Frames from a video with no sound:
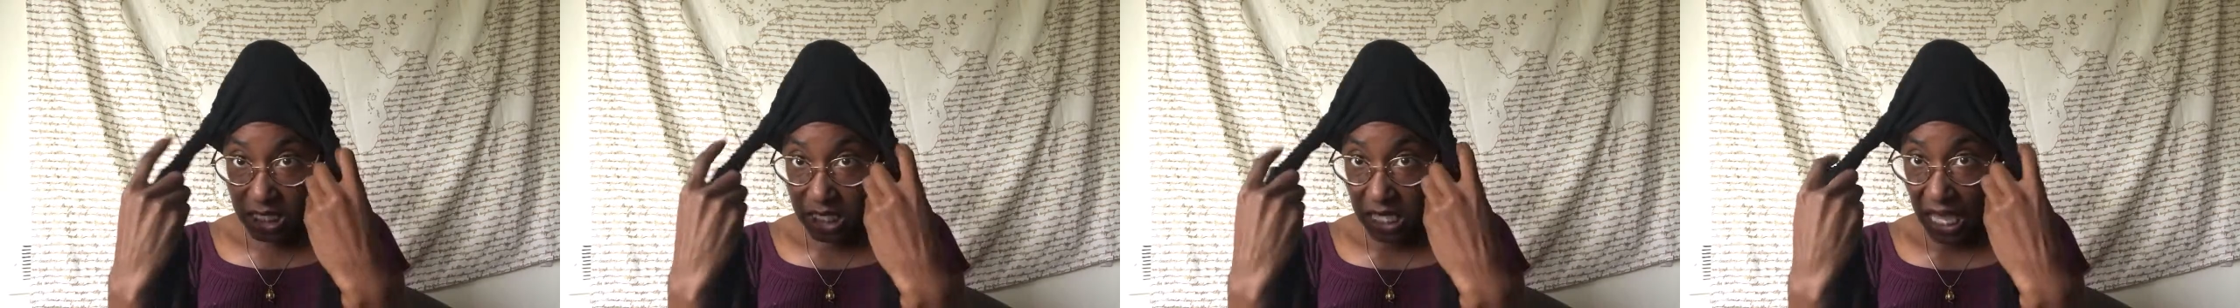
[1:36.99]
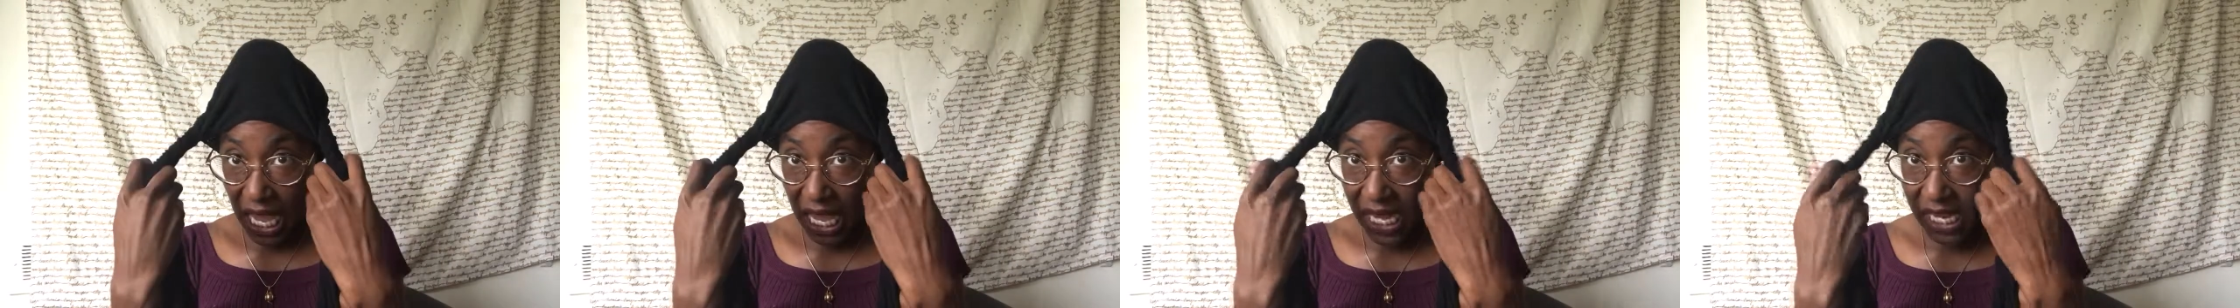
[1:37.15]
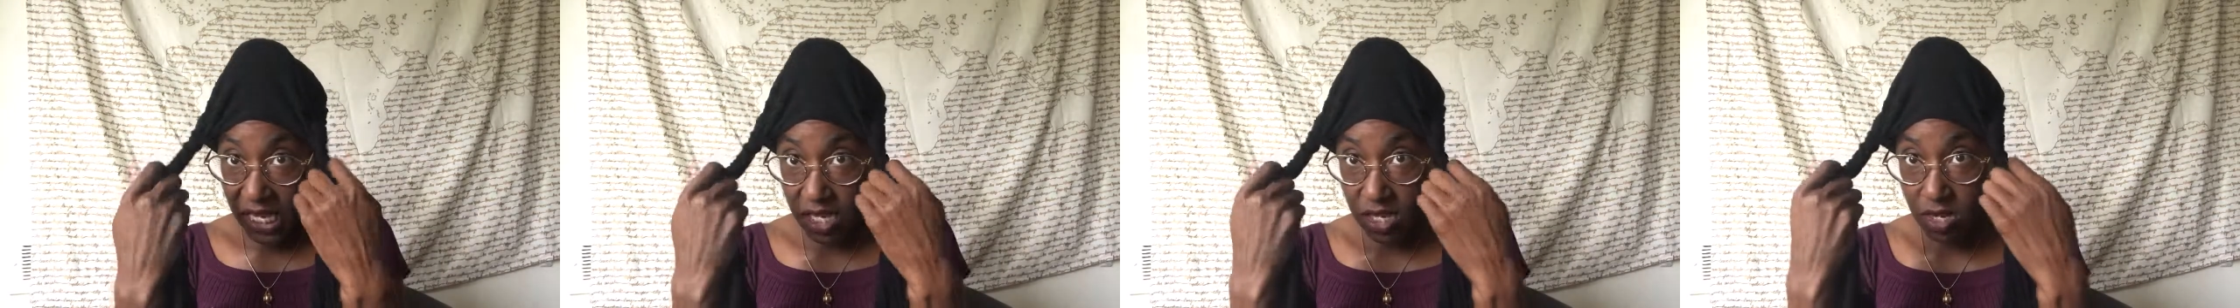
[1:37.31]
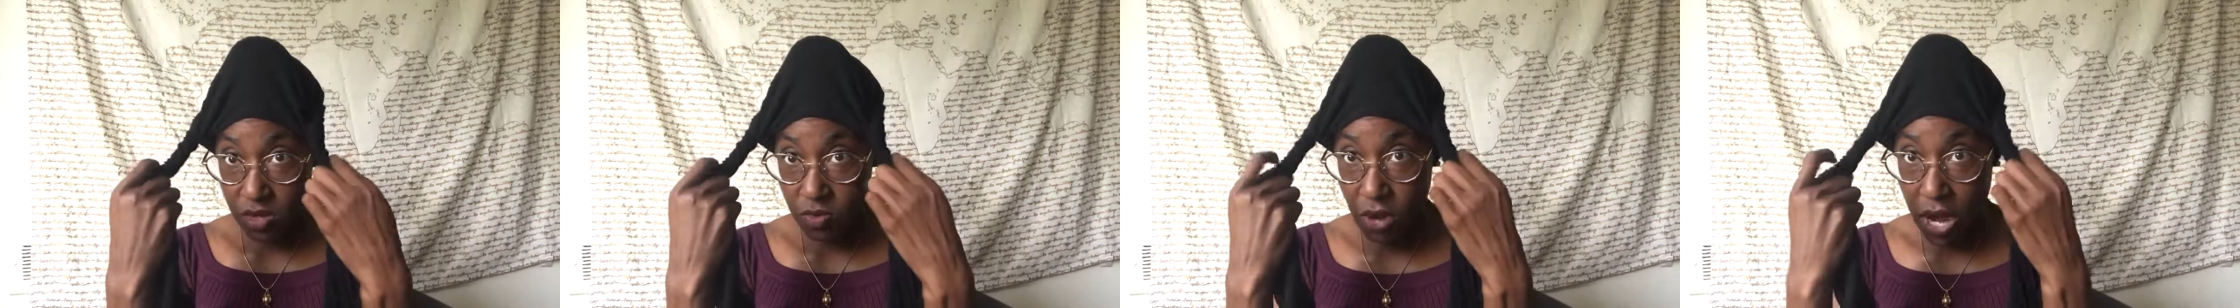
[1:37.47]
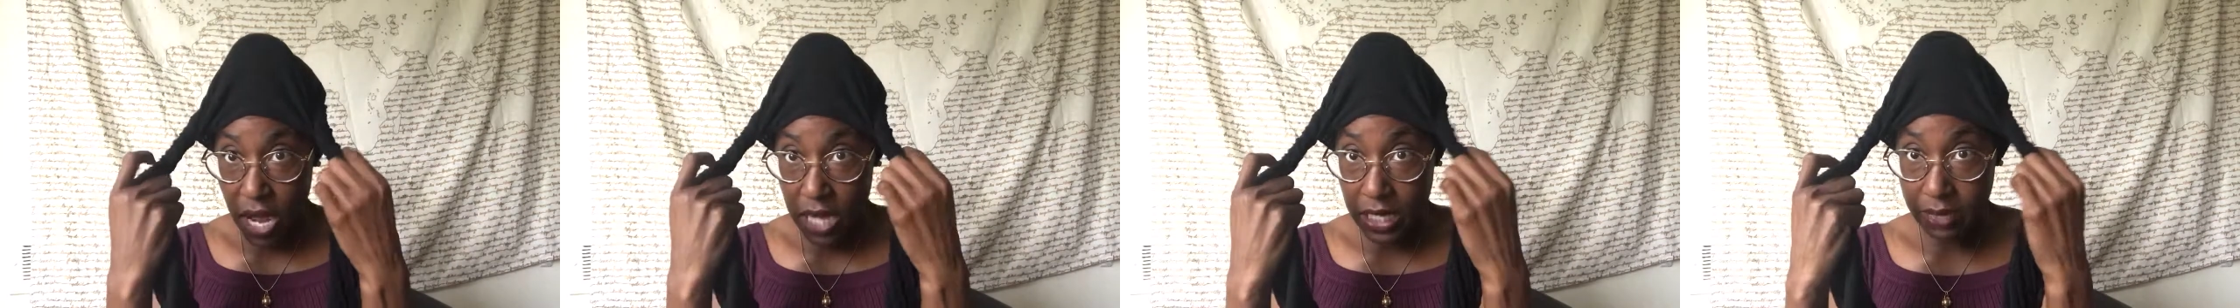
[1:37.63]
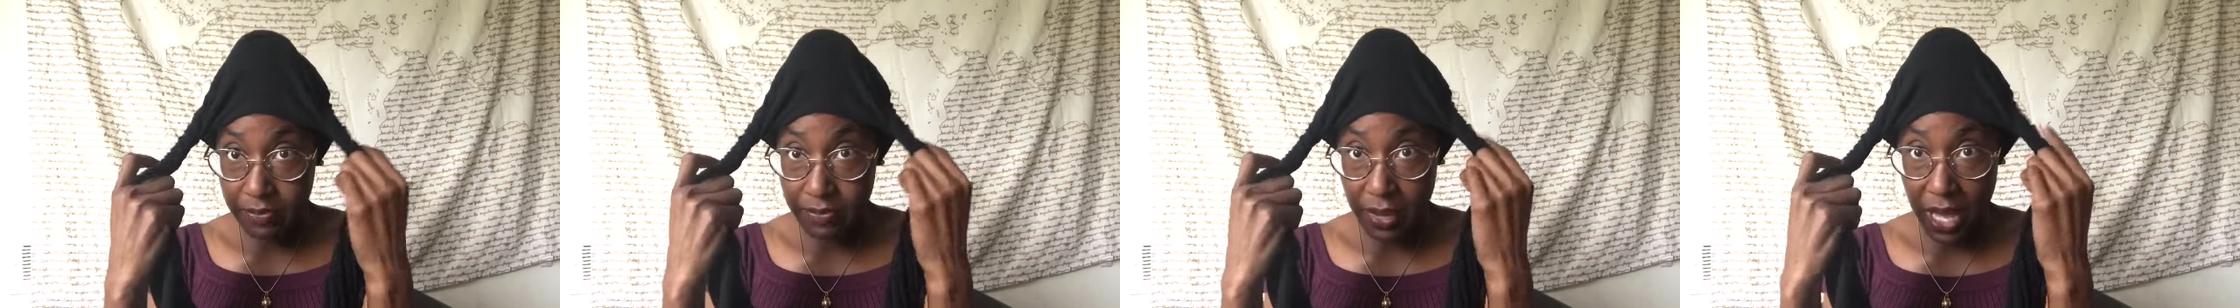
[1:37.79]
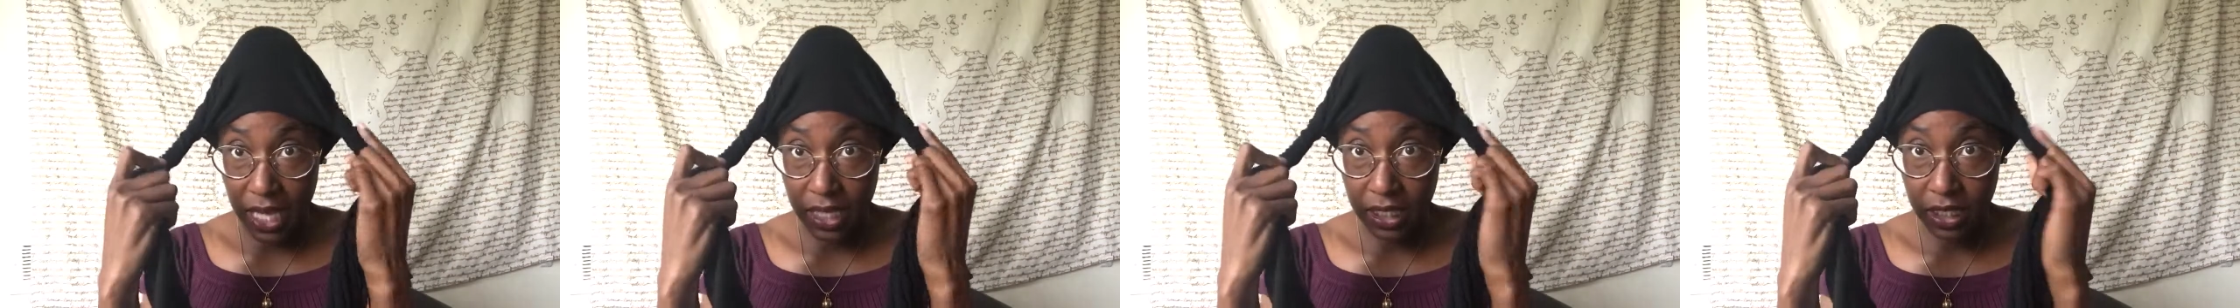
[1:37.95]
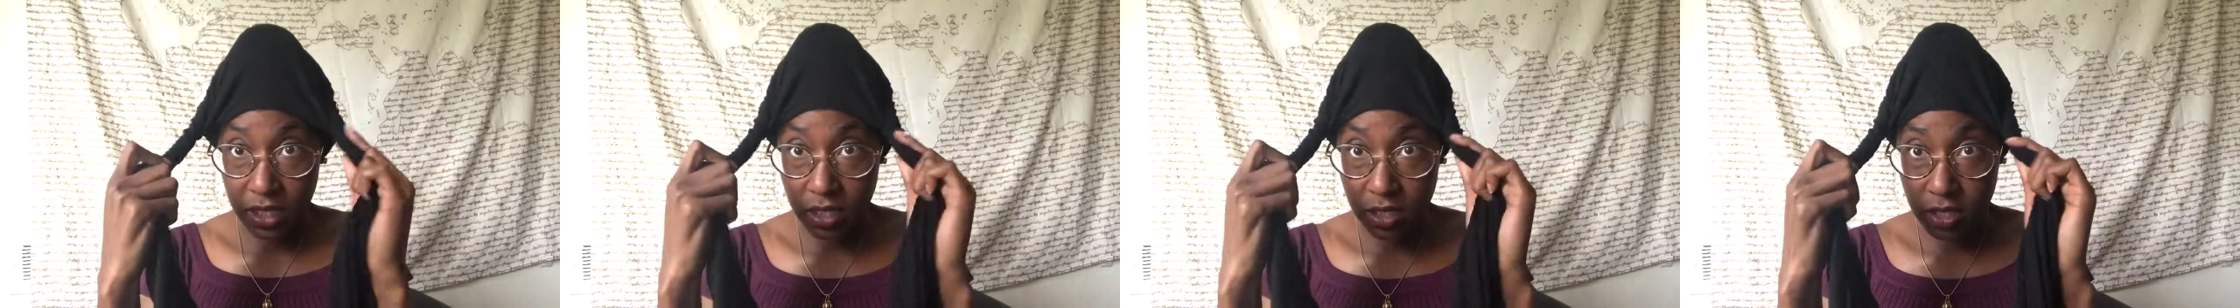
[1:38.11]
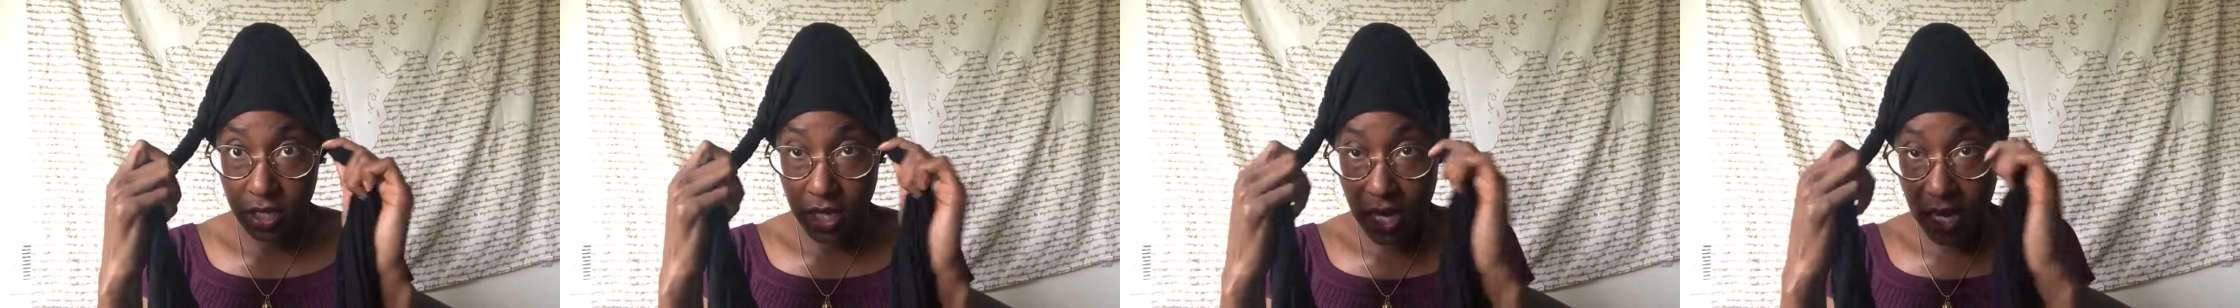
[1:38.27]
tight around the back
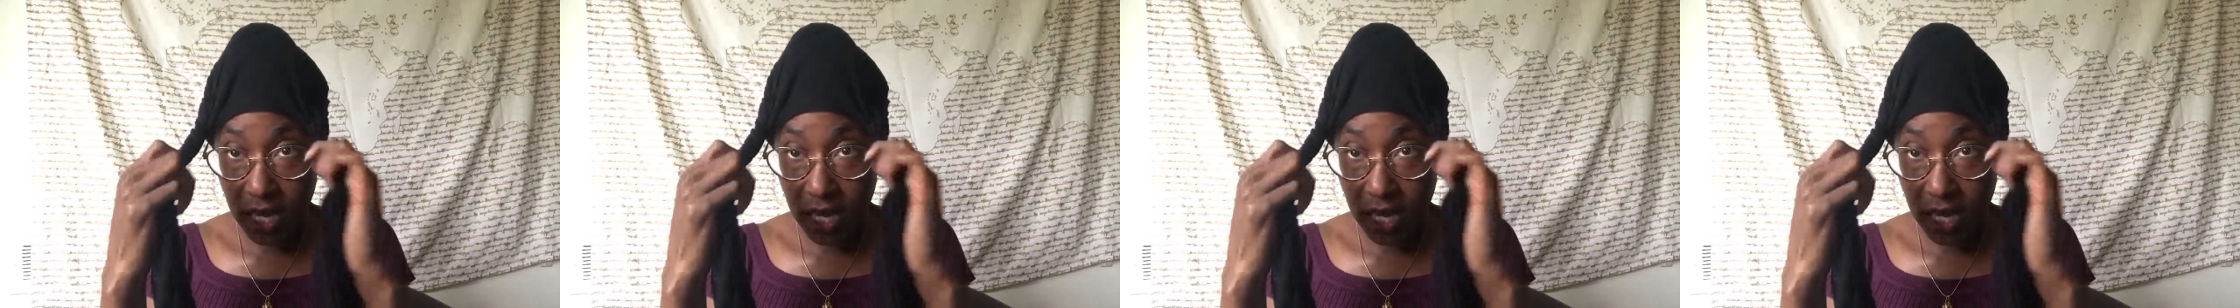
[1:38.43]
of your